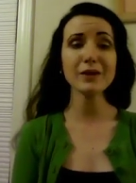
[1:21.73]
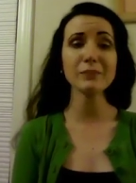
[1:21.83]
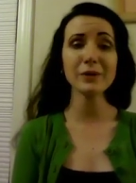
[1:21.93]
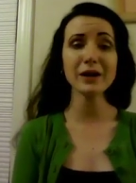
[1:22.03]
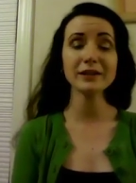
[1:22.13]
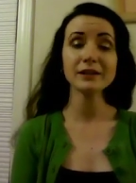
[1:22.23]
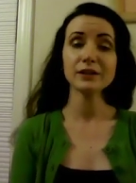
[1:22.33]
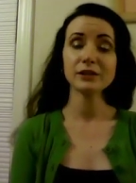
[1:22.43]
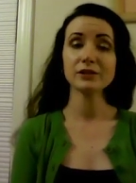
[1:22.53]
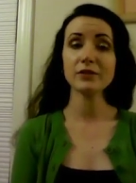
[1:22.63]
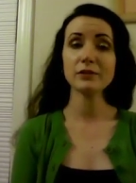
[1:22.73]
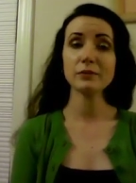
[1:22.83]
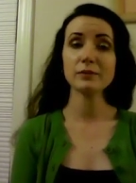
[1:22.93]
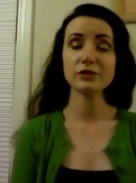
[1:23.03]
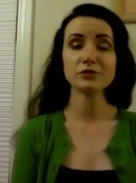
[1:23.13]
But you definitely
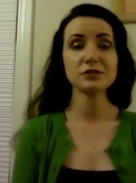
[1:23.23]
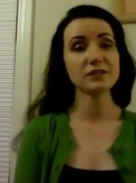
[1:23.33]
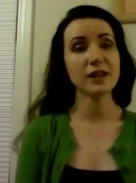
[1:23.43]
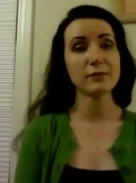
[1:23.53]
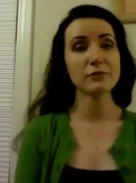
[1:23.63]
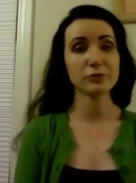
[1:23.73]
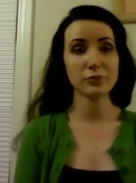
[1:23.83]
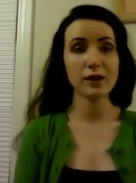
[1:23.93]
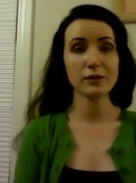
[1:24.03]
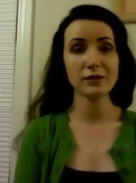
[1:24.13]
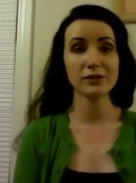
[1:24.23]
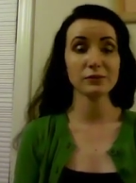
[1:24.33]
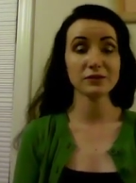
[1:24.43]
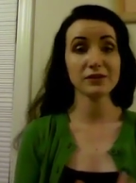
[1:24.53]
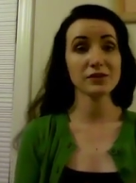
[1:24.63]
want to make sure that the time is right, because
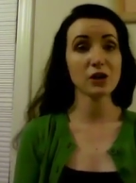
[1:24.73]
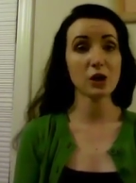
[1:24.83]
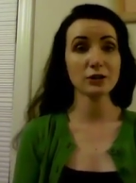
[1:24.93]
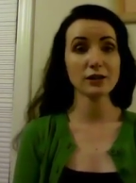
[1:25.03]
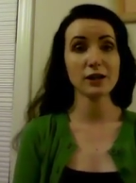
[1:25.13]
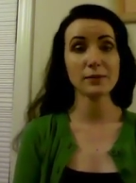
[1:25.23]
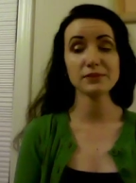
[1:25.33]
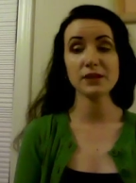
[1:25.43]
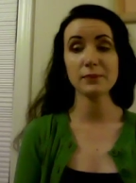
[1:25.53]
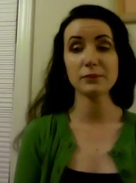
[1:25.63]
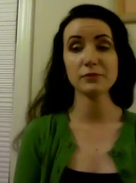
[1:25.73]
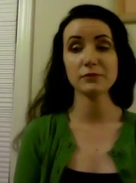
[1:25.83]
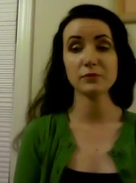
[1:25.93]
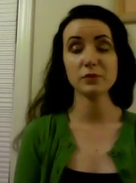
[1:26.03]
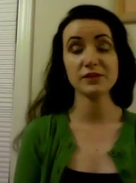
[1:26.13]
when this card comes up,
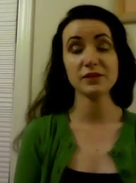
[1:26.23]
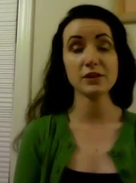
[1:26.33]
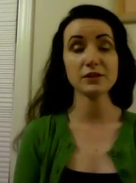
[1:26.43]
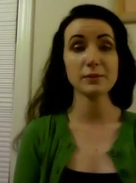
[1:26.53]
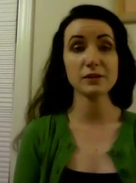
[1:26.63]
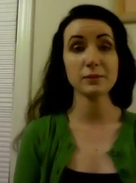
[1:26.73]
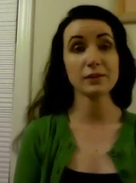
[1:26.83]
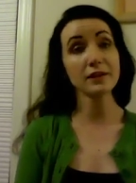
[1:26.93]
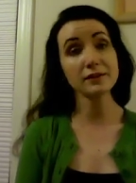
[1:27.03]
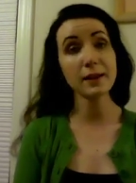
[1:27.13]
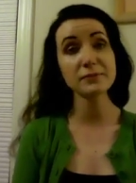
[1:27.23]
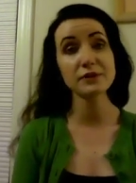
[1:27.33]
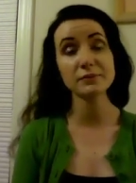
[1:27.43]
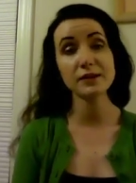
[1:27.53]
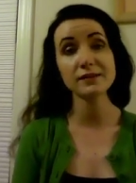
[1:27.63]
a lot of times
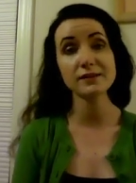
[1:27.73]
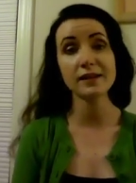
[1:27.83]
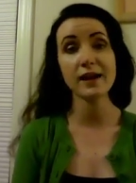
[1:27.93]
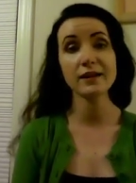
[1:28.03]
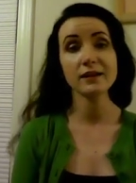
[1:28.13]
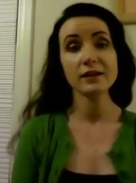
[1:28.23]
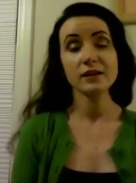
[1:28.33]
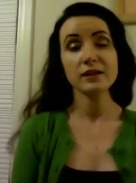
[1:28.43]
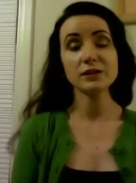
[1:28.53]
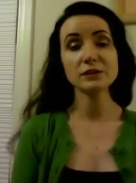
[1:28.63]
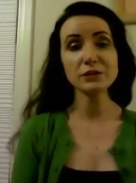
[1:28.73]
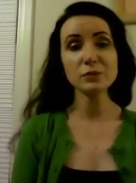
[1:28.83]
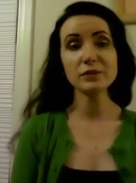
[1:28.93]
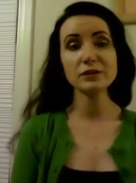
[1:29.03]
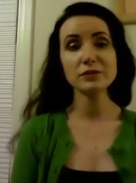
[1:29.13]
it means that a little
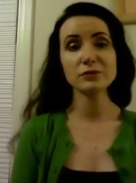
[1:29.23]
bit